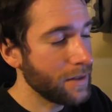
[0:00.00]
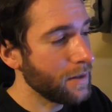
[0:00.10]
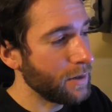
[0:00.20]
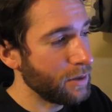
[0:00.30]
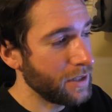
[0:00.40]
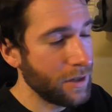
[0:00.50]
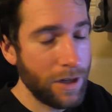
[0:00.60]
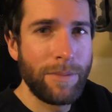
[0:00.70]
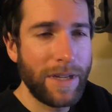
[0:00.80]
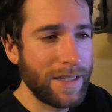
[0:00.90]
which is
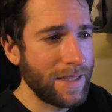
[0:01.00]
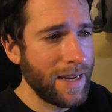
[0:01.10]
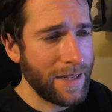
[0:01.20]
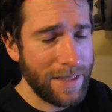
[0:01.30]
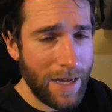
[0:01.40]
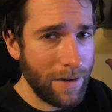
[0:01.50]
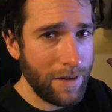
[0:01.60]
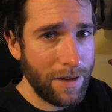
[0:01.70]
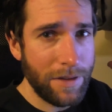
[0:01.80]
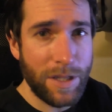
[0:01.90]
good because next
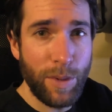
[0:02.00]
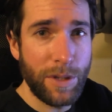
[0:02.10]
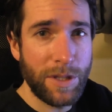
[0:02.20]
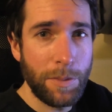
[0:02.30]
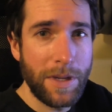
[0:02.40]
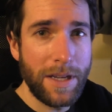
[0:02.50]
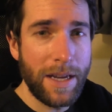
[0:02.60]
Saturday there's supposed to be